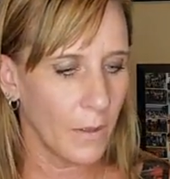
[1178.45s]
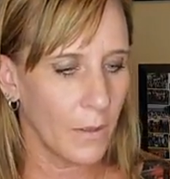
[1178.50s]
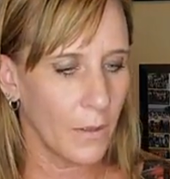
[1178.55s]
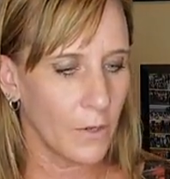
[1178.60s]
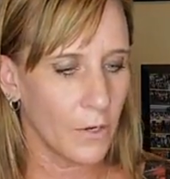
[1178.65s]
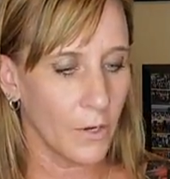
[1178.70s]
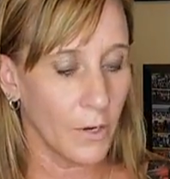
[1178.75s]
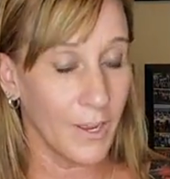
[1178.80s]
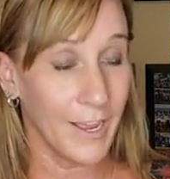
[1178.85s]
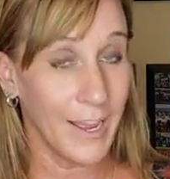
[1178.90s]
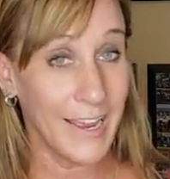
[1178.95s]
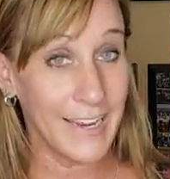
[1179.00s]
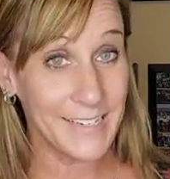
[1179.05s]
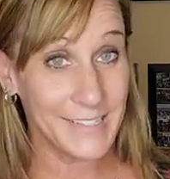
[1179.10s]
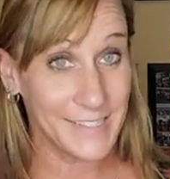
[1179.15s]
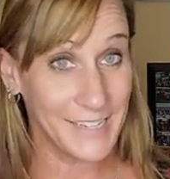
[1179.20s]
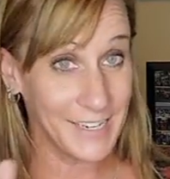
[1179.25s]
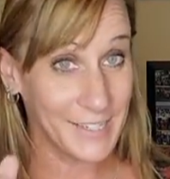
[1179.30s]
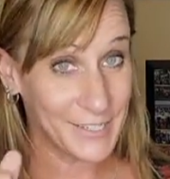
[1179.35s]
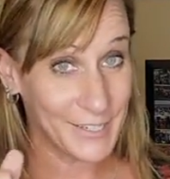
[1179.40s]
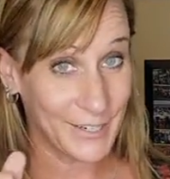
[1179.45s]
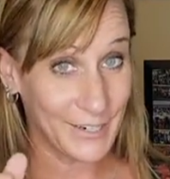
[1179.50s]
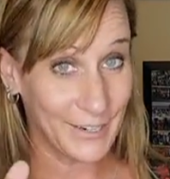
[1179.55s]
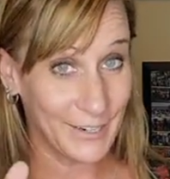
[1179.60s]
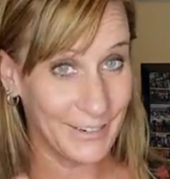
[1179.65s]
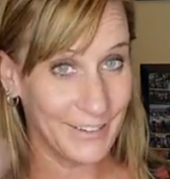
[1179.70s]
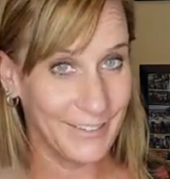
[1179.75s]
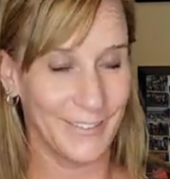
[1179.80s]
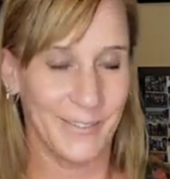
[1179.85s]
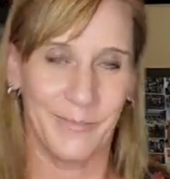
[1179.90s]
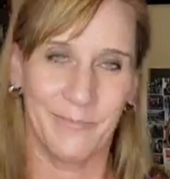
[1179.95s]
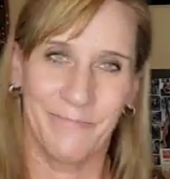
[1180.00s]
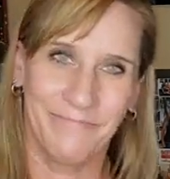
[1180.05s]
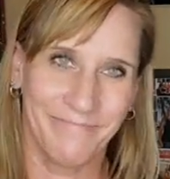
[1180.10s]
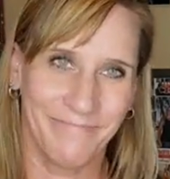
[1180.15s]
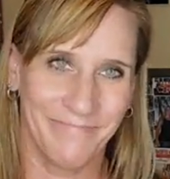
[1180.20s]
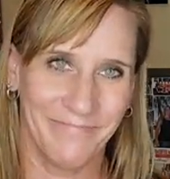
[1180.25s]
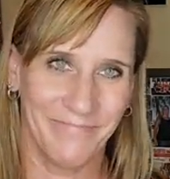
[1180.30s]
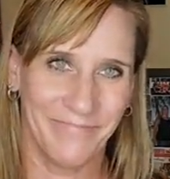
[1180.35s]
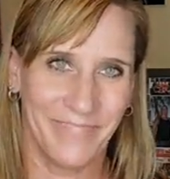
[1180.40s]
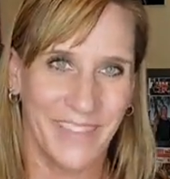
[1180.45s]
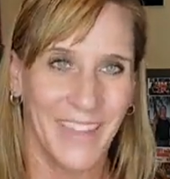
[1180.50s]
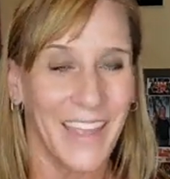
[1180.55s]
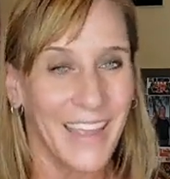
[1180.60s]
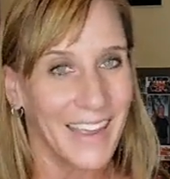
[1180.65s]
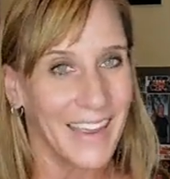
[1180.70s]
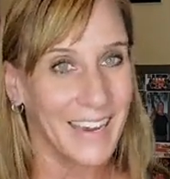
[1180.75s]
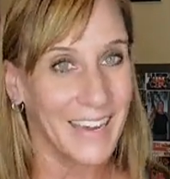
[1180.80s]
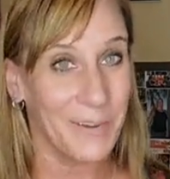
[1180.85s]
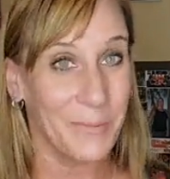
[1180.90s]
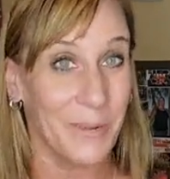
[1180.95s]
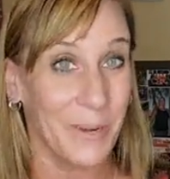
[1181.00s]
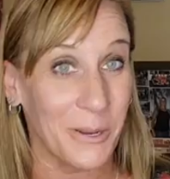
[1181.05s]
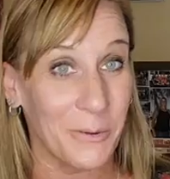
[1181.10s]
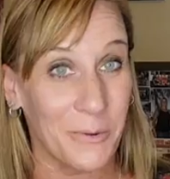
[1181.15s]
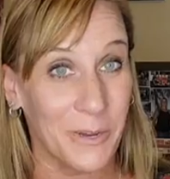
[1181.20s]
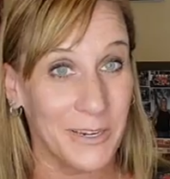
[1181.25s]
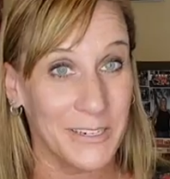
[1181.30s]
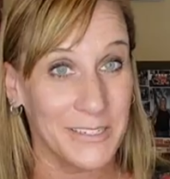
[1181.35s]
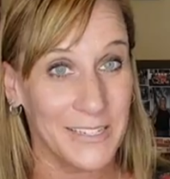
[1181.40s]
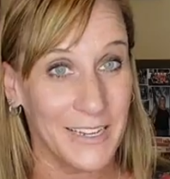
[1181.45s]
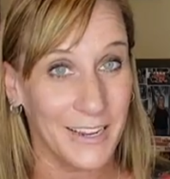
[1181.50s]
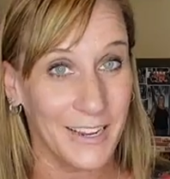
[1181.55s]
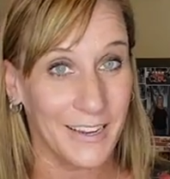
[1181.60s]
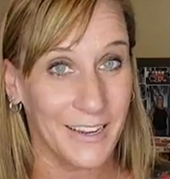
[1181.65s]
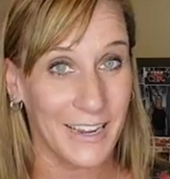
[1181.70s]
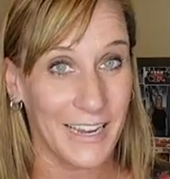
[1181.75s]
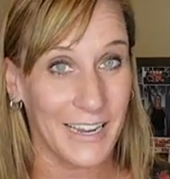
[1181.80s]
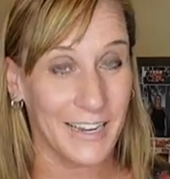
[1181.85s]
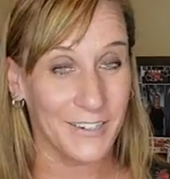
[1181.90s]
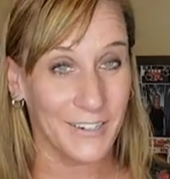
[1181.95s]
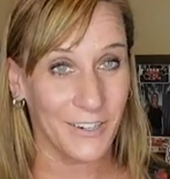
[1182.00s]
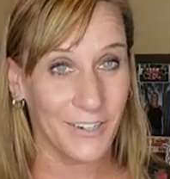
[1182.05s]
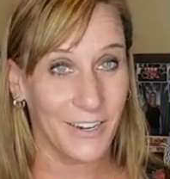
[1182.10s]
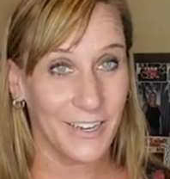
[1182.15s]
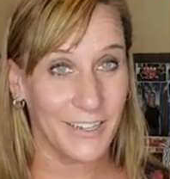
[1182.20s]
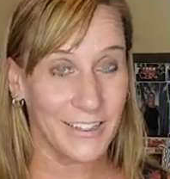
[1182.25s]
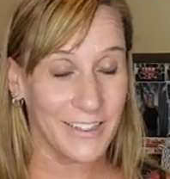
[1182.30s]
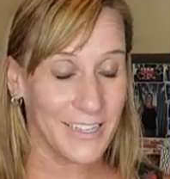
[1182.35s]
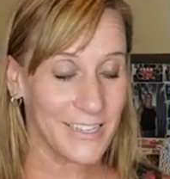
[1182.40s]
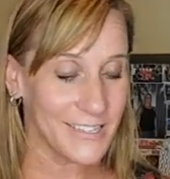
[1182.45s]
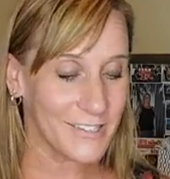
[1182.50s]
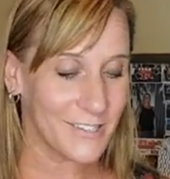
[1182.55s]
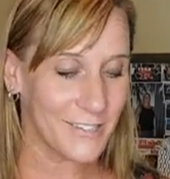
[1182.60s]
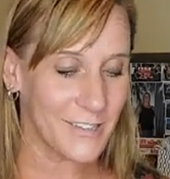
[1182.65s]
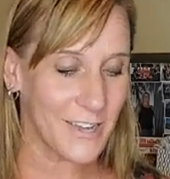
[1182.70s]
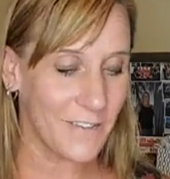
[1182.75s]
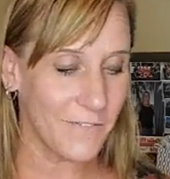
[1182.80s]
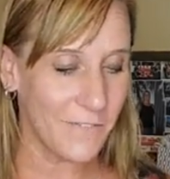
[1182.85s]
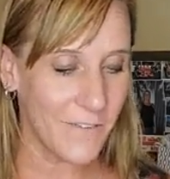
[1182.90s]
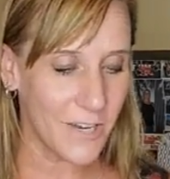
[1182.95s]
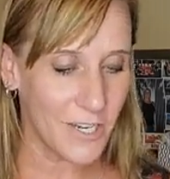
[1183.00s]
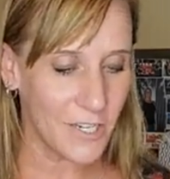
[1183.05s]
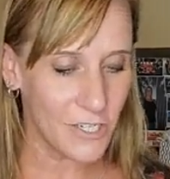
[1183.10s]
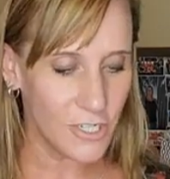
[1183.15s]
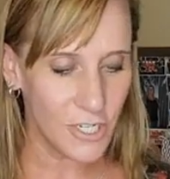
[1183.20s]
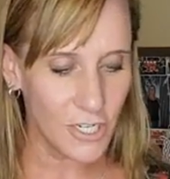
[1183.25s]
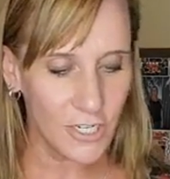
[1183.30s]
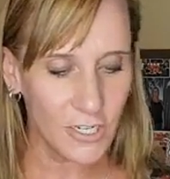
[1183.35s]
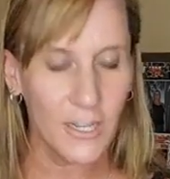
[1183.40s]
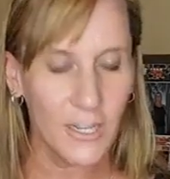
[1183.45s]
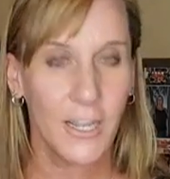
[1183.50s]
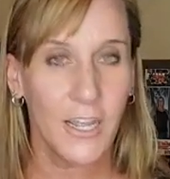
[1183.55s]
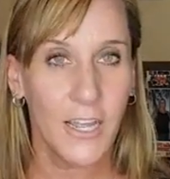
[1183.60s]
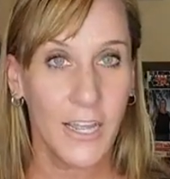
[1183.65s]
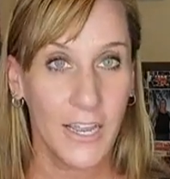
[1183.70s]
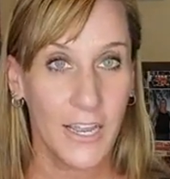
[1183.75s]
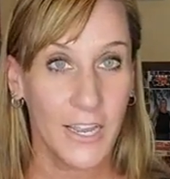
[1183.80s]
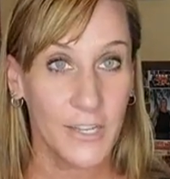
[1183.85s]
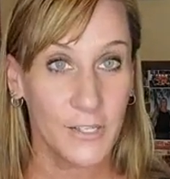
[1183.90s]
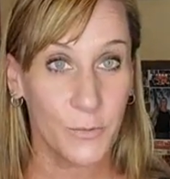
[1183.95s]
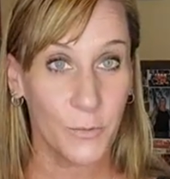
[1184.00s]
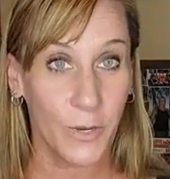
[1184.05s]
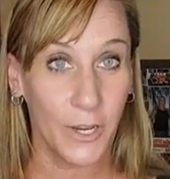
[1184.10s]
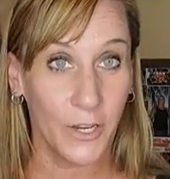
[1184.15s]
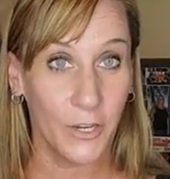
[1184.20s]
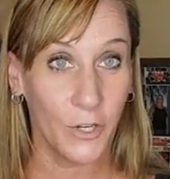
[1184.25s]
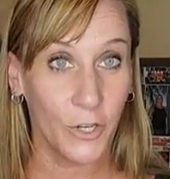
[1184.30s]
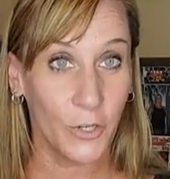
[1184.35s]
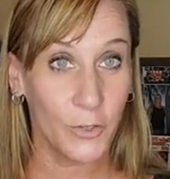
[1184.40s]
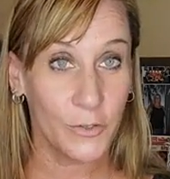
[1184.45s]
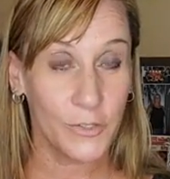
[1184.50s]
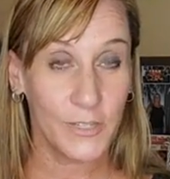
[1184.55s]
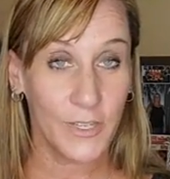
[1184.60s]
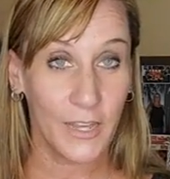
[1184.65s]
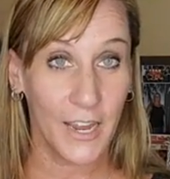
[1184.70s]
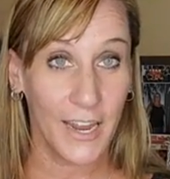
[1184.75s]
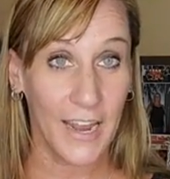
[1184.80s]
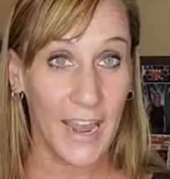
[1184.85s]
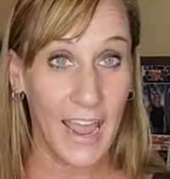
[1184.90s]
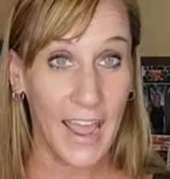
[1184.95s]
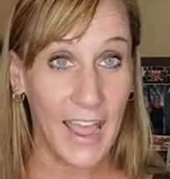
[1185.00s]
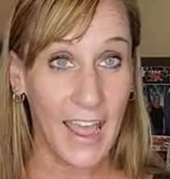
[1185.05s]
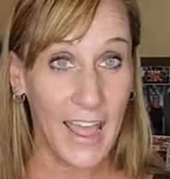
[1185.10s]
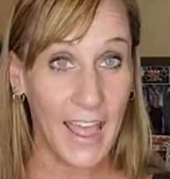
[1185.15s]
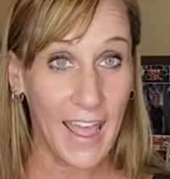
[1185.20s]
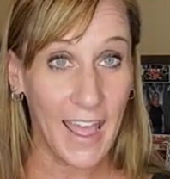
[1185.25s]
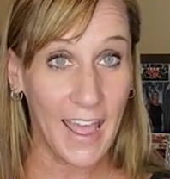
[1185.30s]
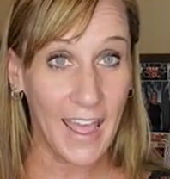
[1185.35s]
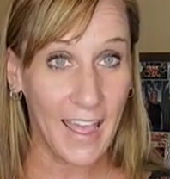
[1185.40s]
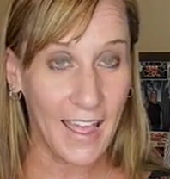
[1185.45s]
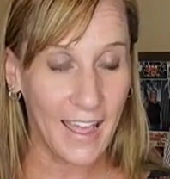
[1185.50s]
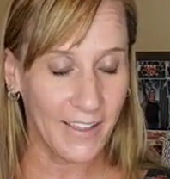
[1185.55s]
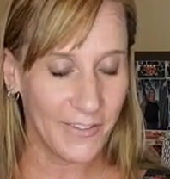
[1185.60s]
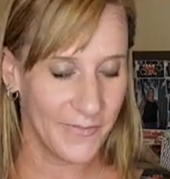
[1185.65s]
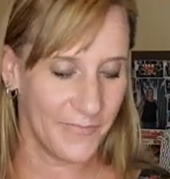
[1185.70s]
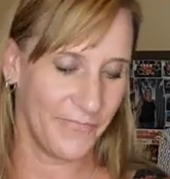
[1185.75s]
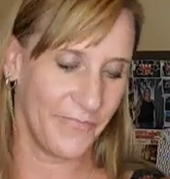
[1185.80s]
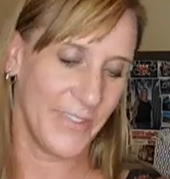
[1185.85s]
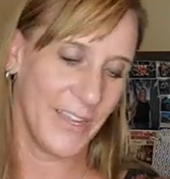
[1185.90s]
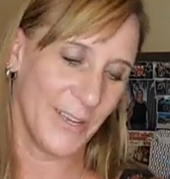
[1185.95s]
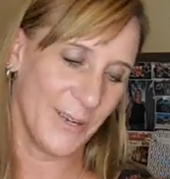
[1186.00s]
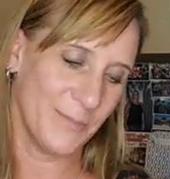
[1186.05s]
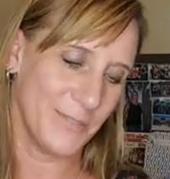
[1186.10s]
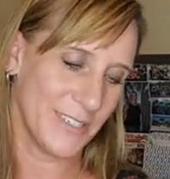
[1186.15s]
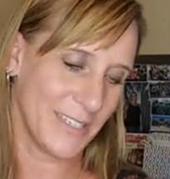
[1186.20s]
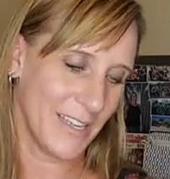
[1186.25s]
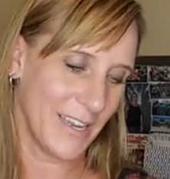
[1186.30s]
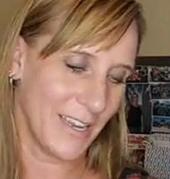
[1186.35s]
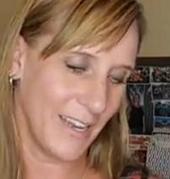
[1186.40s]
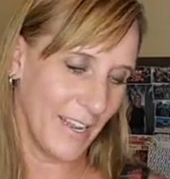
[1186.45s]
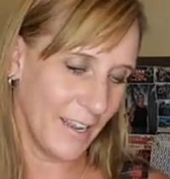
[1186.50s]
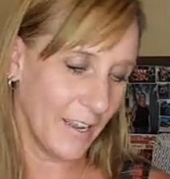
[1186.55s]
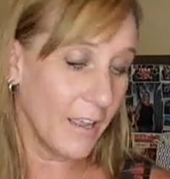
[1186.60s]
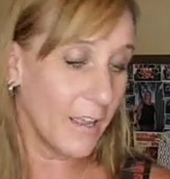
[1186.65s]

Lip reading: Your high-centered, anybody want to take a gander at this definition, is when you say, ah! No, I'm just kidding.